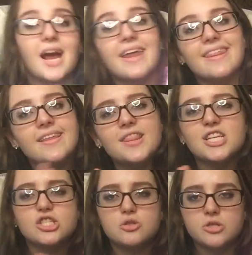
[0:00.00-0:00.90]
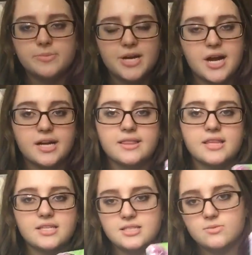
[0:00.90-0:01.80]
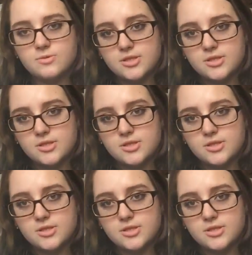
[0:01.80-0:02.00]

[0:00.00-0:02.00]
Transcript: I, I think the story behind this